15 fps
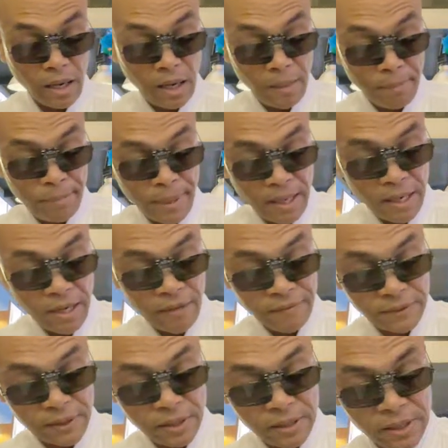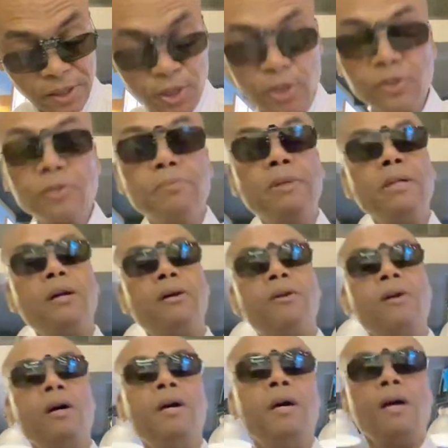above to the children below.
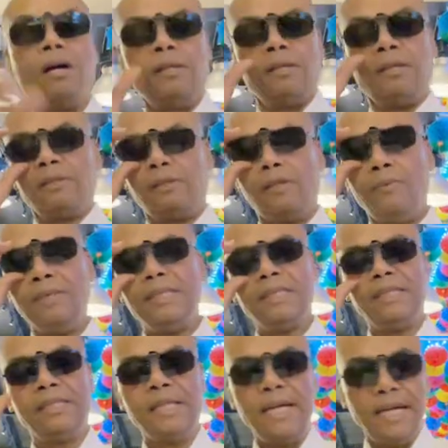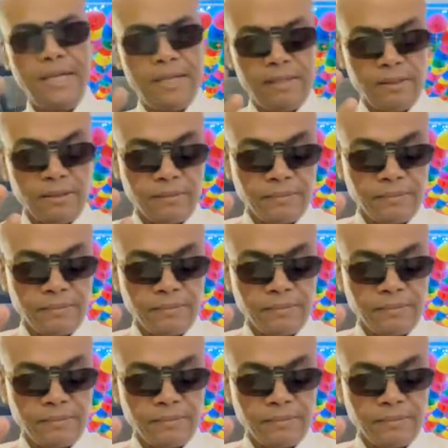So what is it saying?